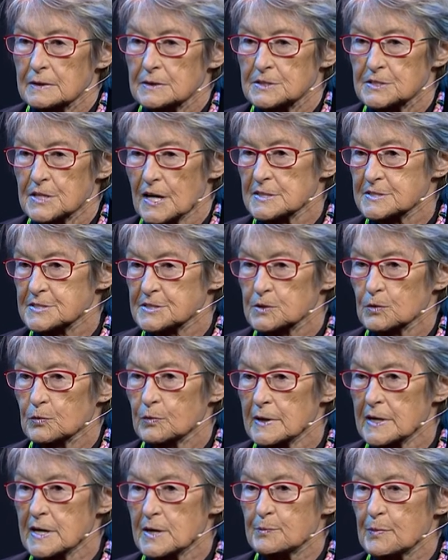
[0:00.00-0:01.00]
just
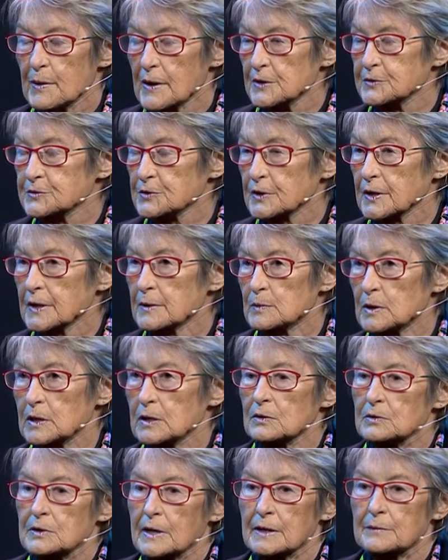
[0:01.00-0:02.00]
20
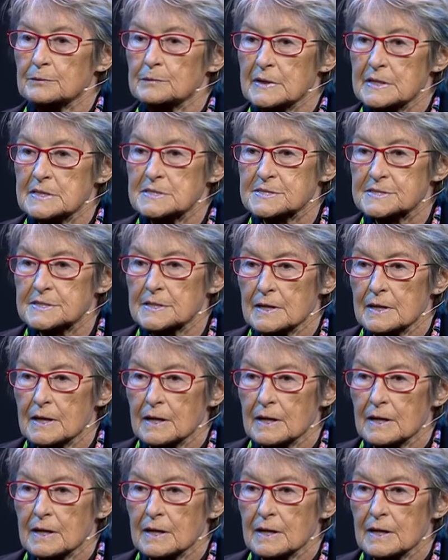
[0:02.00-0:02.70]
petrochemical companies